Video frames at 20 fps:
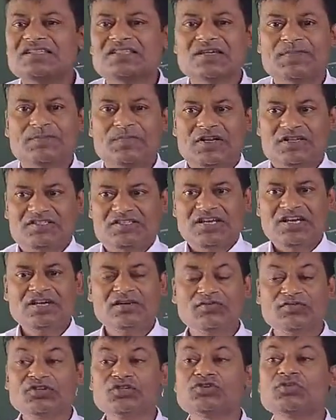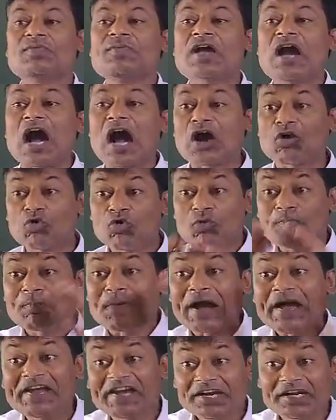is present, which will be
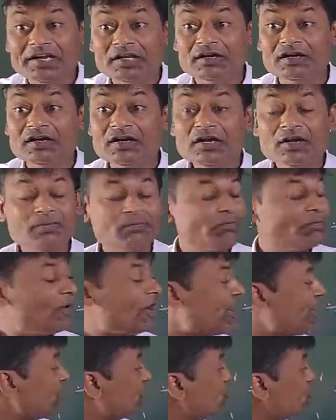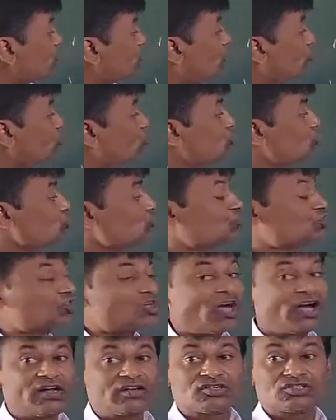occupied by this positive
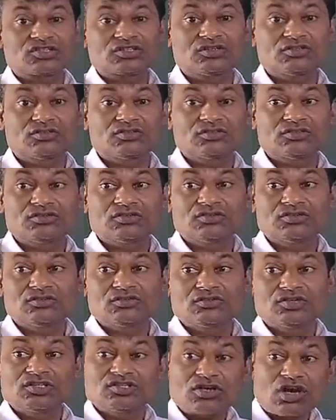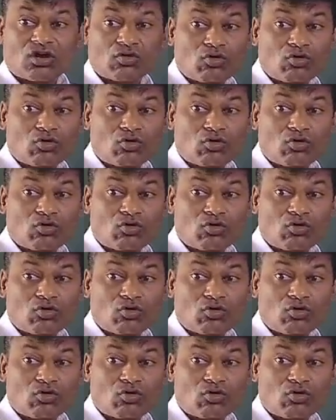charge. And